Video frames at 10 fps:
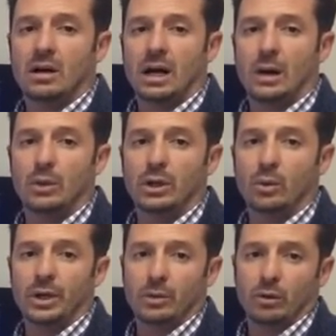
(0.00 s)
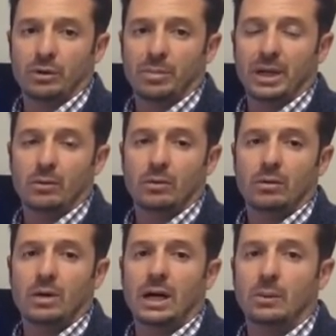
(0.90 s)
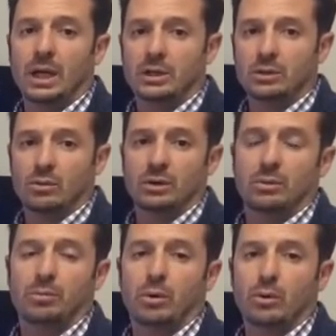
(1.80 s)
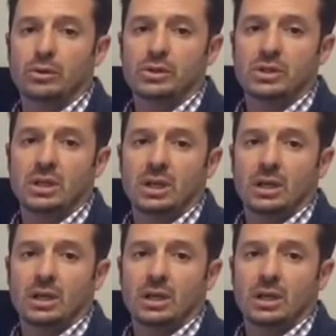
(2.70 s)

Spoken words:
how we go in and run the payroll, how we actually run the reports.